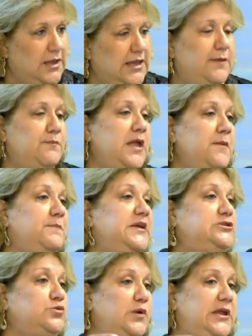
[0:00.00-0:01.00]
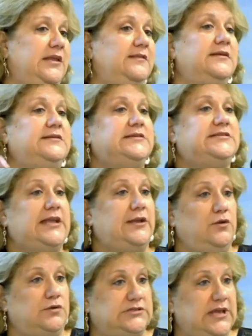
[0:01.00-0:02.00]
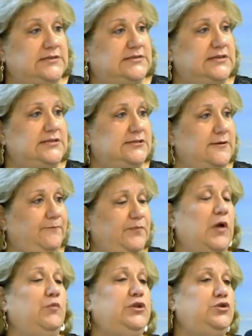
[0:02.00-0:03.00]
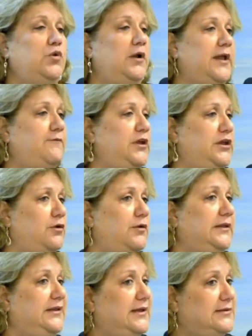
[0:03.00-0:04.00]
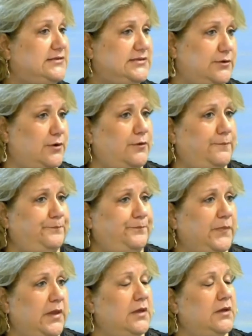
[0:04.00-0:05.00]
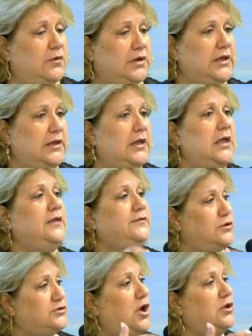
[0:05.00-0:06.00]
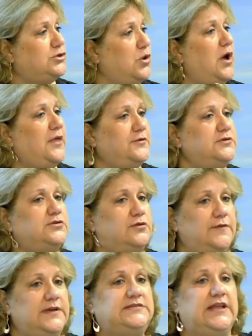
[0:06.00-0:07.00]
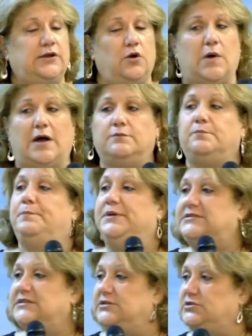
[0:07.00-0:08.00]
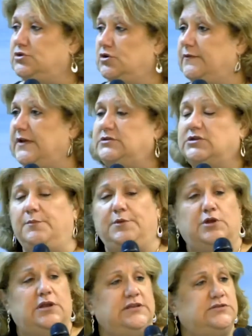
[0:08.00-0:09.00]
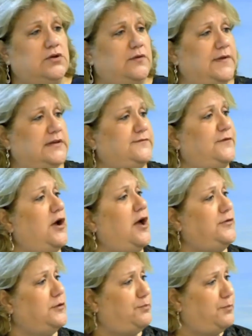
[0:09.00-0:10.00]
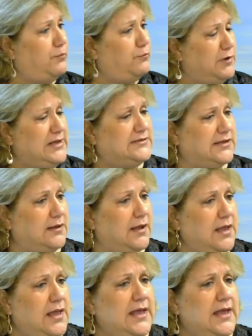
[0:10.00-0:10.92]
In between the decennial census that we do on every year ending in zero, okay, there's also other surveys that go out, business surveys, community surveys, for other reason.